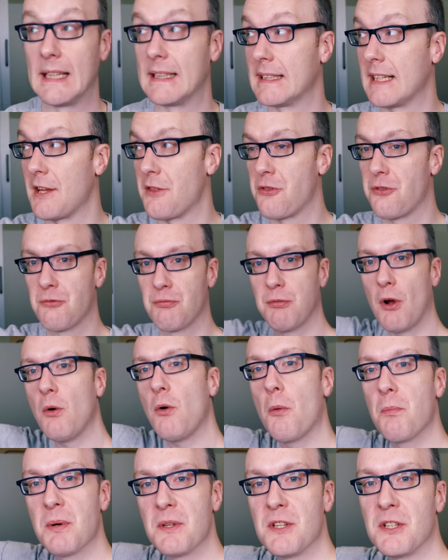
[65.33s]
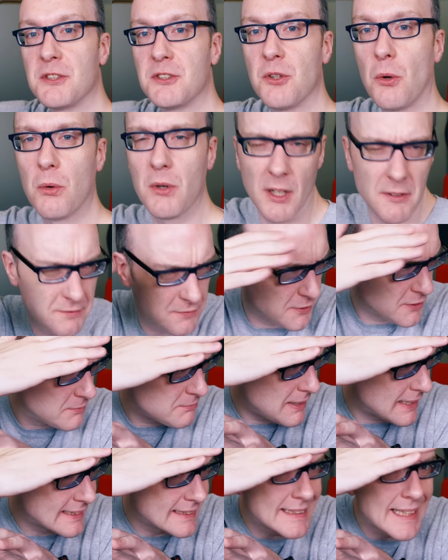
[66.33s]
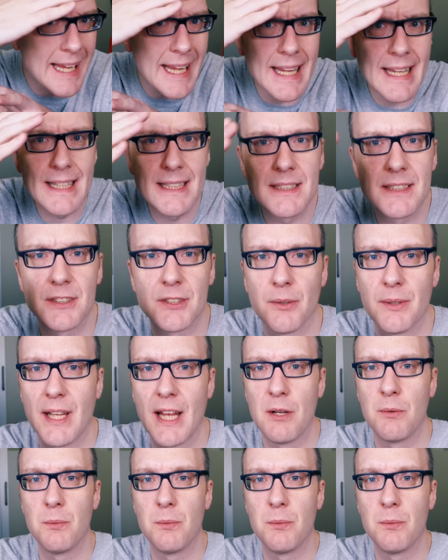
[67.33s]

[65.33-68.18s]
And then I'd throw open the door, avert my gaze so that